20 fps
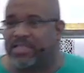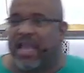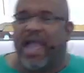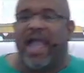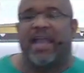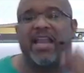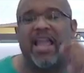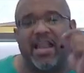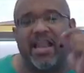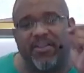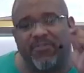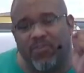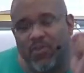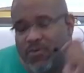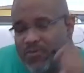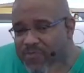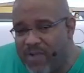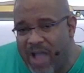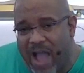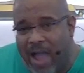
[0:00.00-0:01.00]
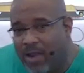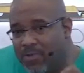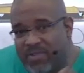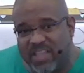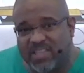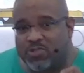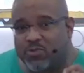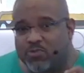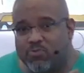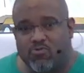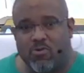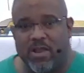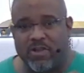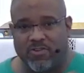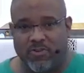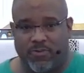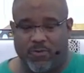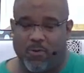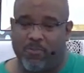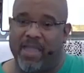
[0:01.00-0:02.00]
that if you follow this
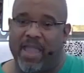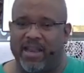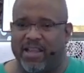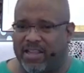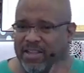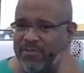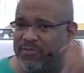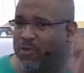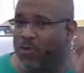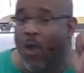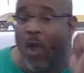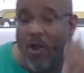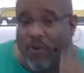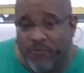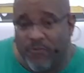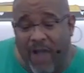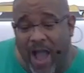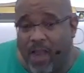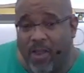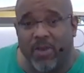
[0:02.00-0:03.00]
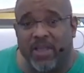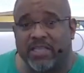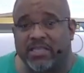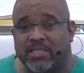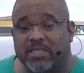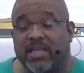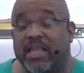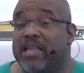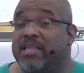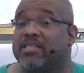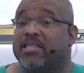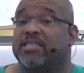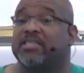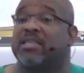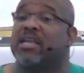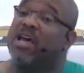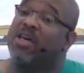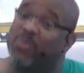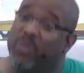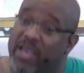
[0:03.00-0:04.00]
wonderful man, that if you follow his teachings,
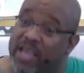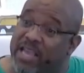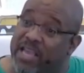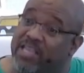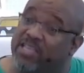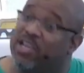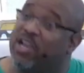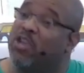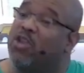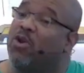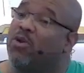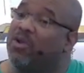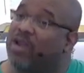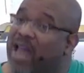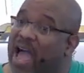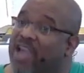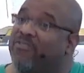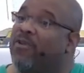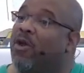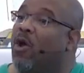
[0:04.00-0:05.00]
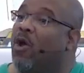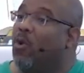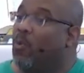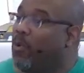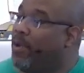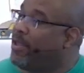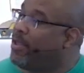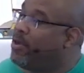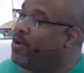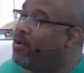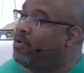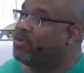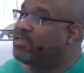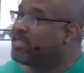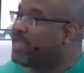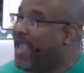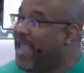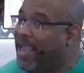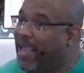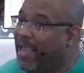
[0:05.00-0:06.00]
things in your life will
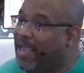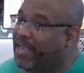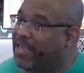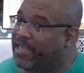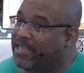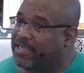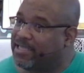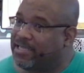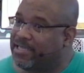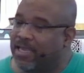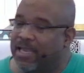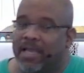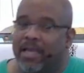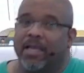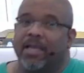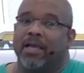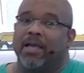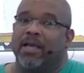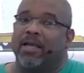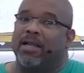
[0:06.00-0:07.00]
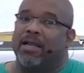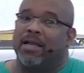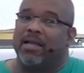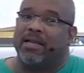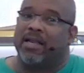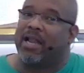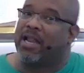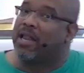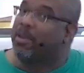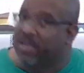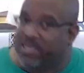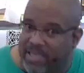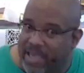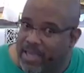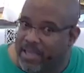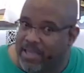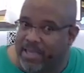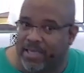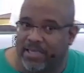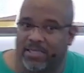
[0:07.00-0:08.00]
change. Now, let me say
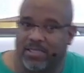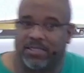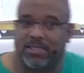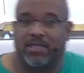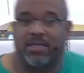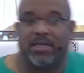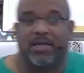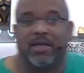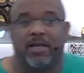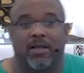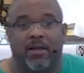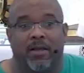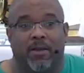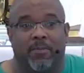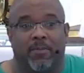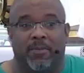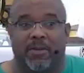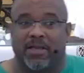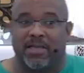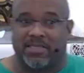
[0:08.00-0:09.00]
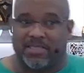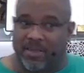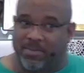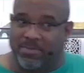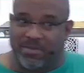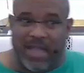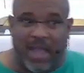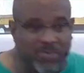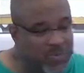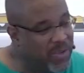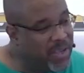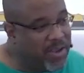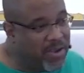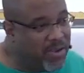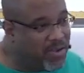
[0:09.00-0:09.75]
this. Because sometimes we hear this